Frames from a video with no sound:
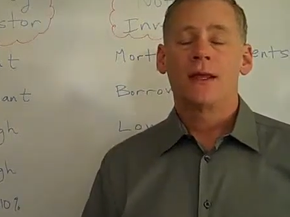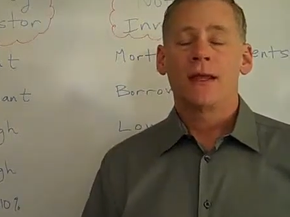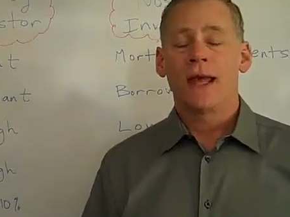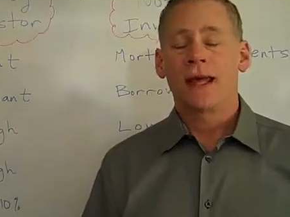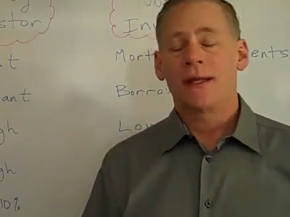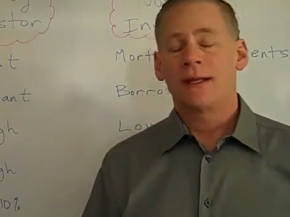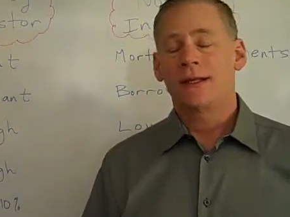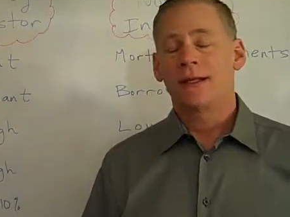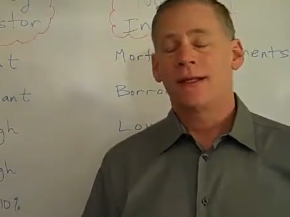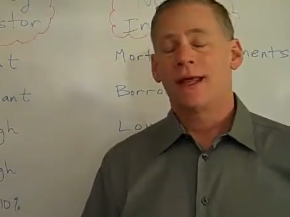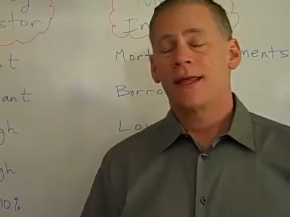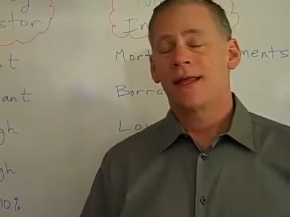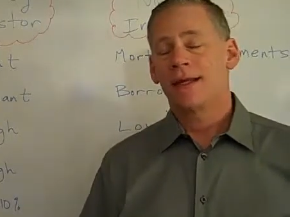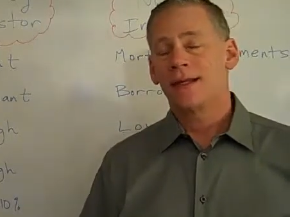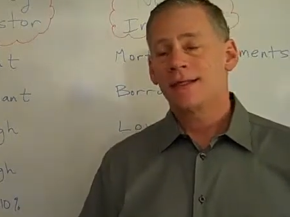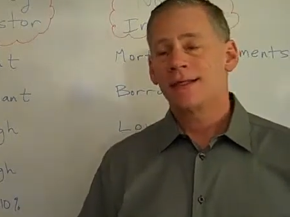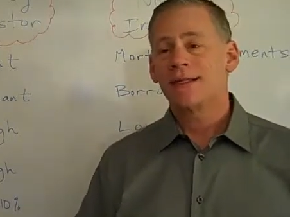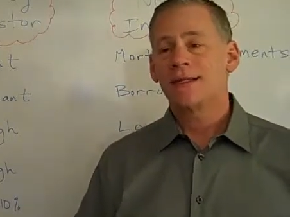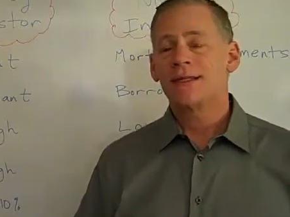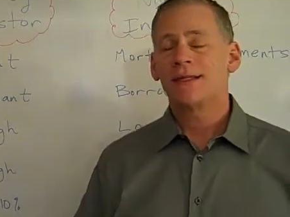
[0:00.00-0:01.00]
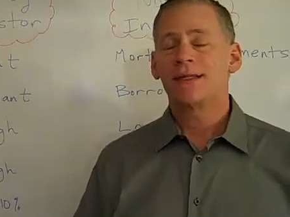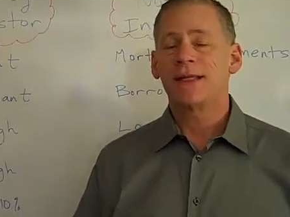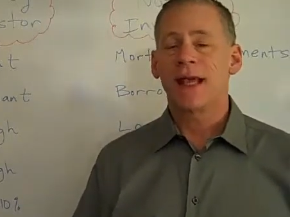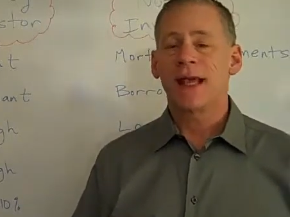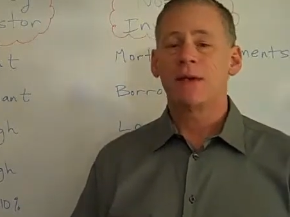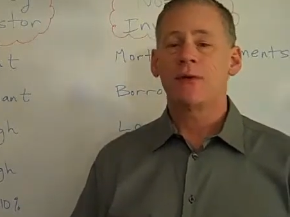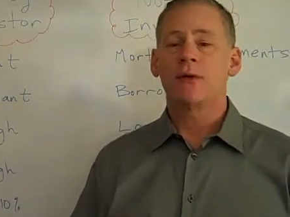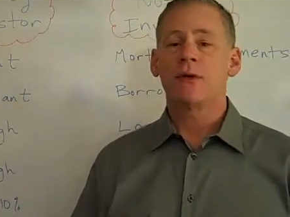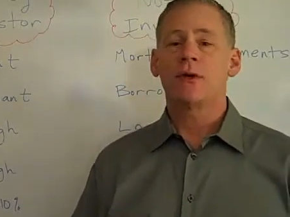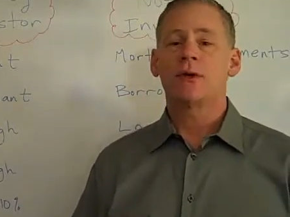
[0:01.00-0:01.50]
Now, that isn't to
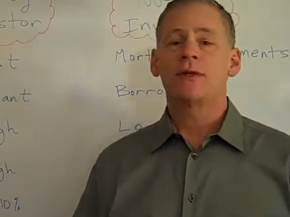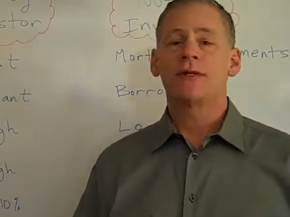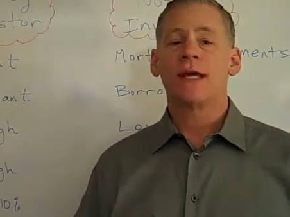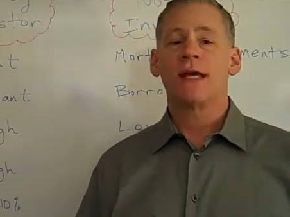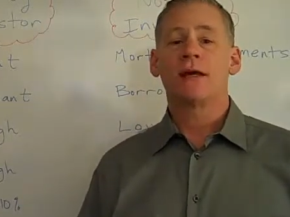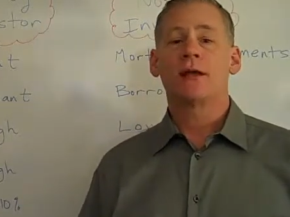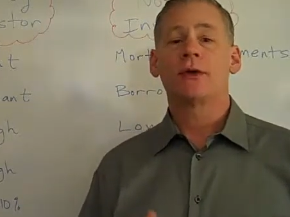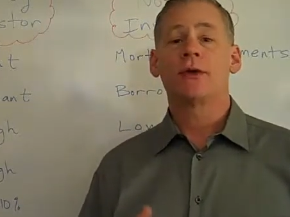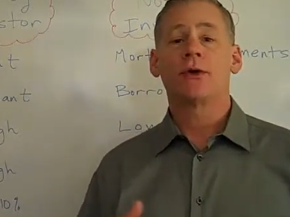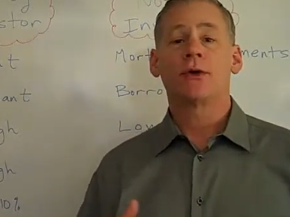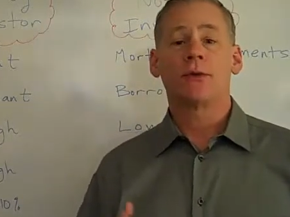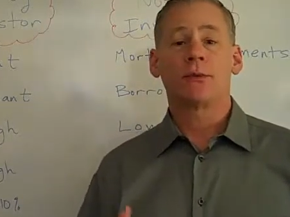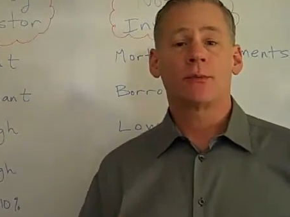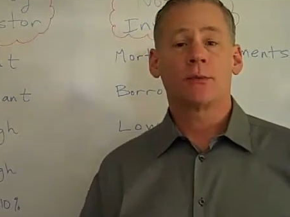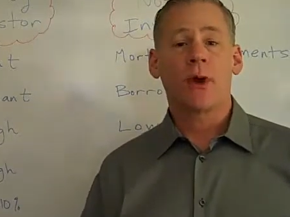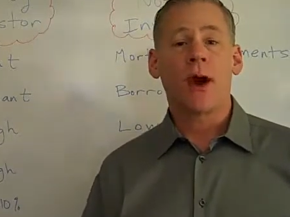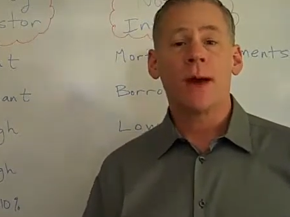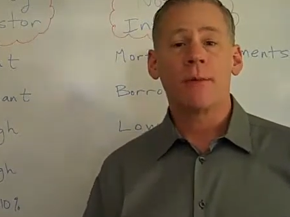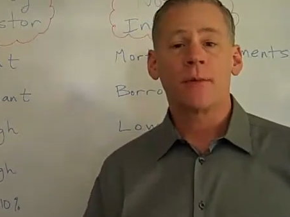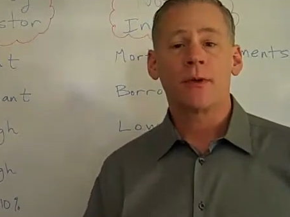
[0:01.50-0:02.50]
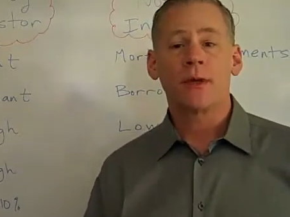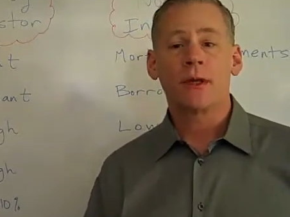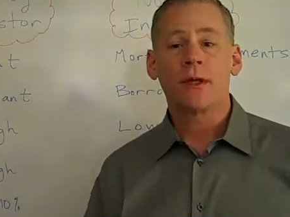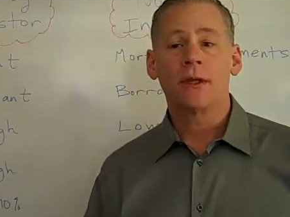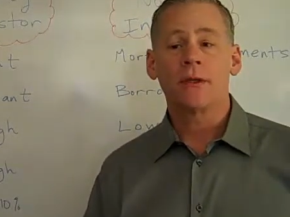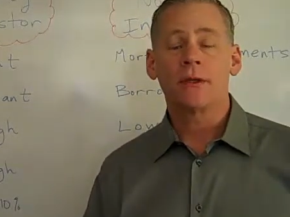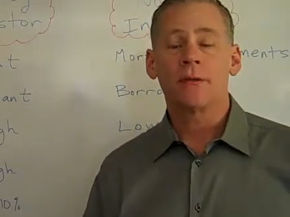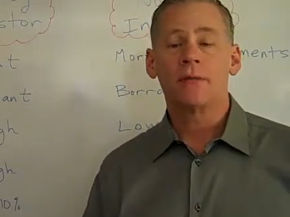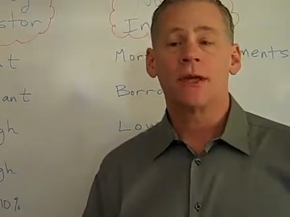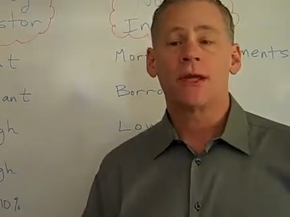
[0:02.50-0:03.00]
say we don't take a look at the
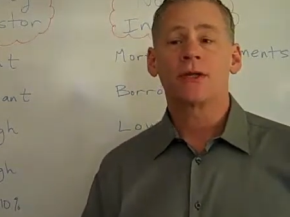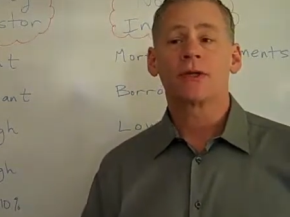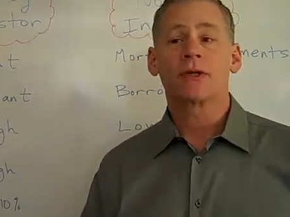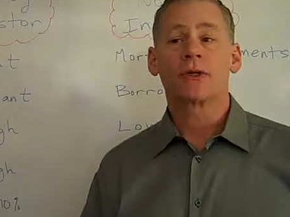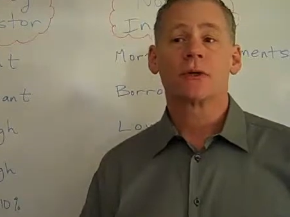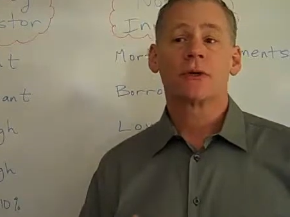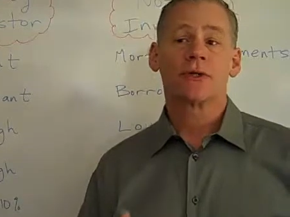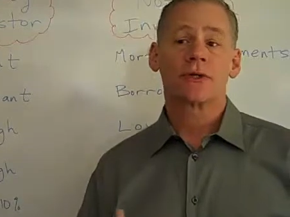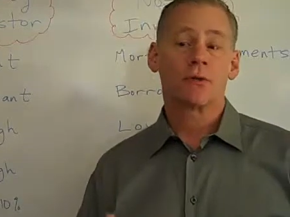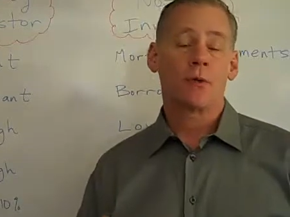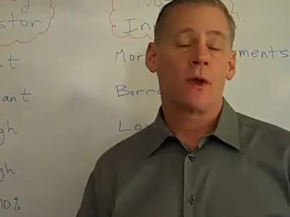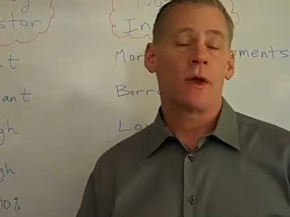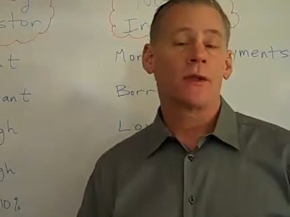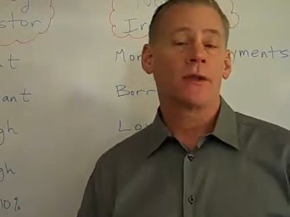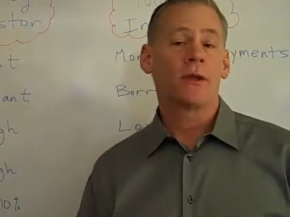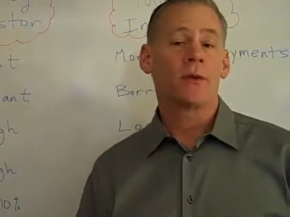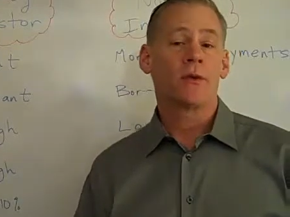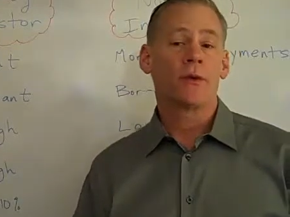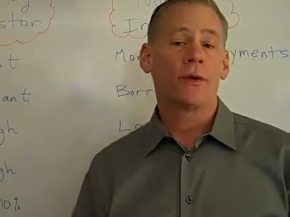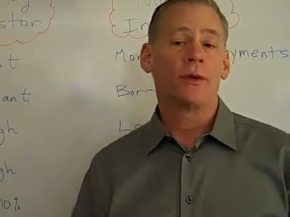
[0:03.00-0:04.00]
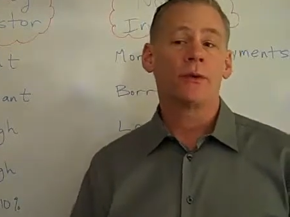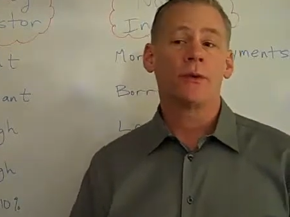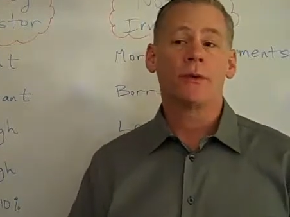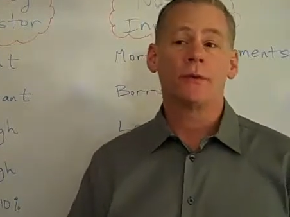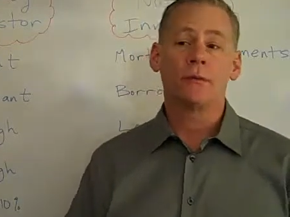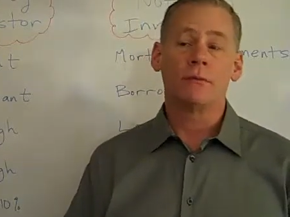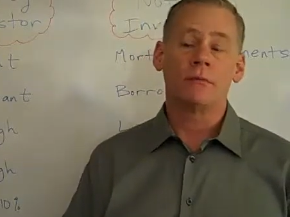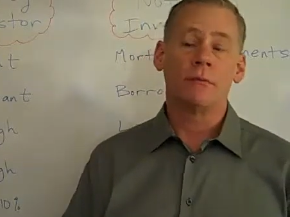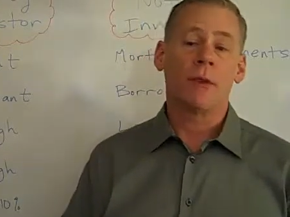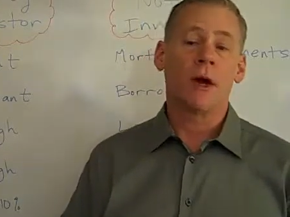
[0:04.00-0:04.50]
property to make sure it's one that we
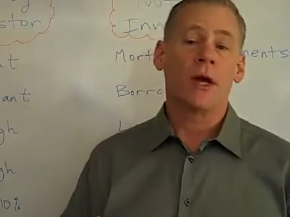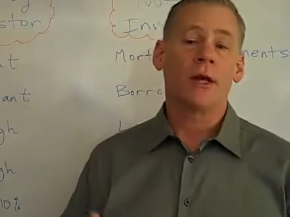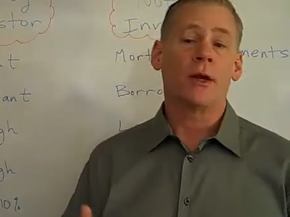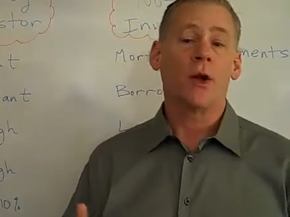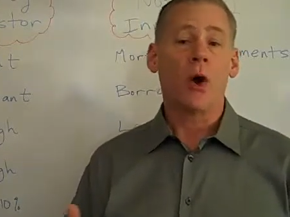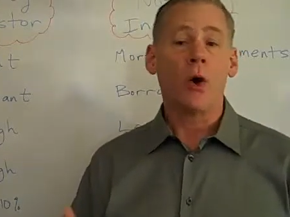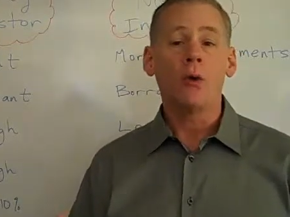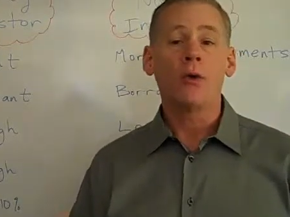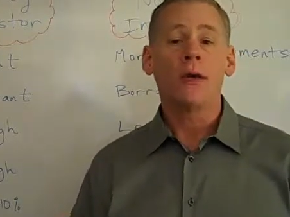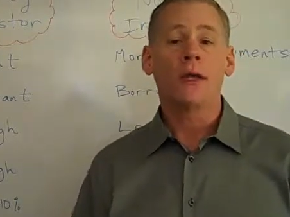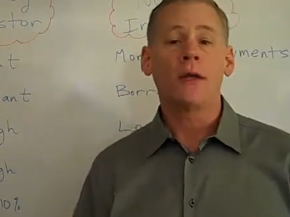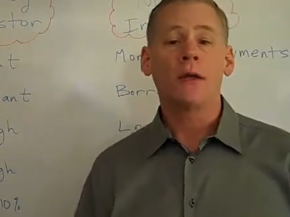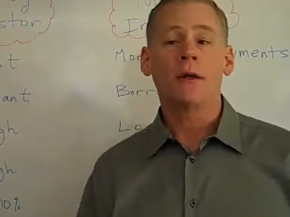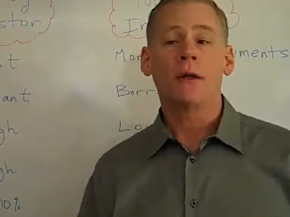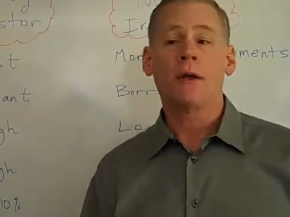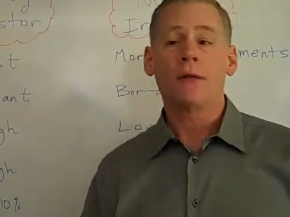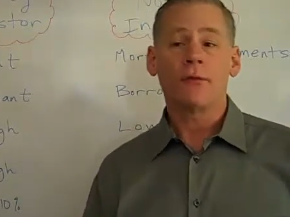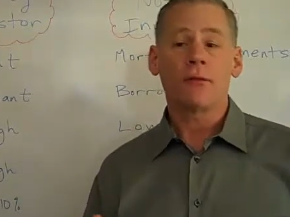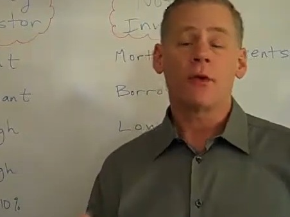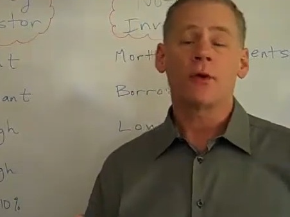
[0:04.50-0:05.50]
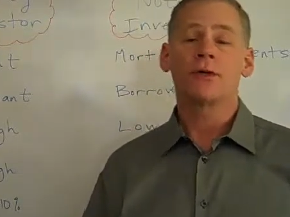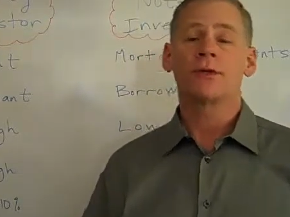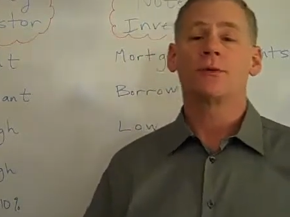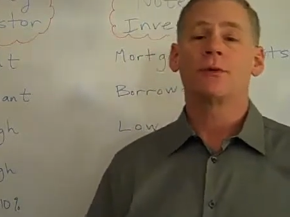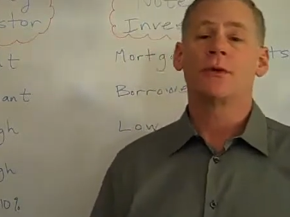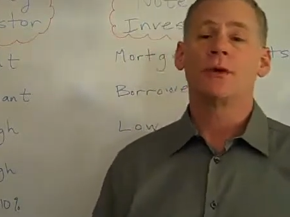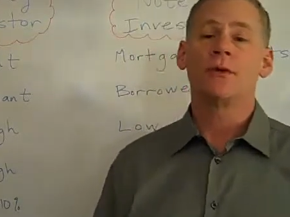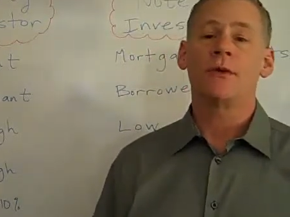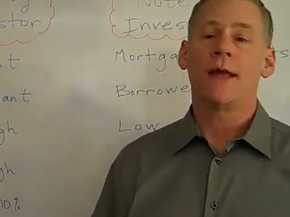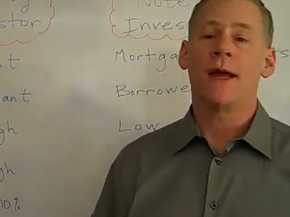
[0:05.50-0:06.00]
wouldn't mind owning. Of course,
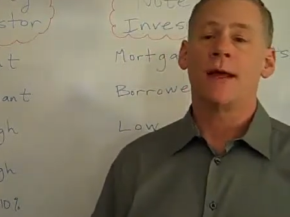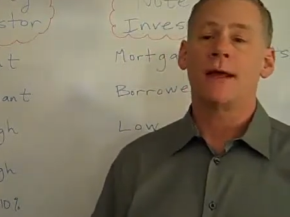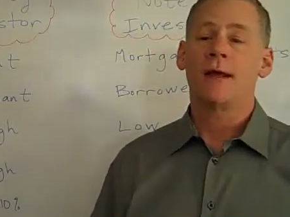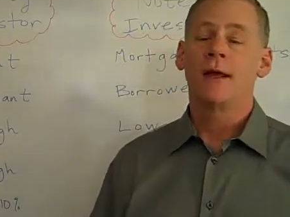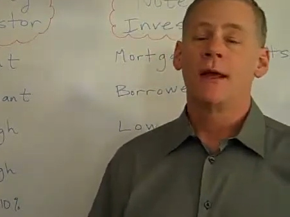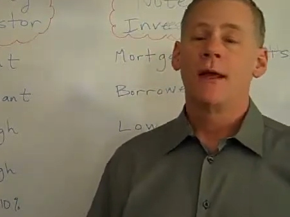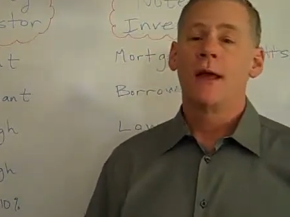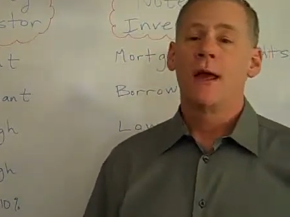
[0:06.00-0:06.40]
we do that.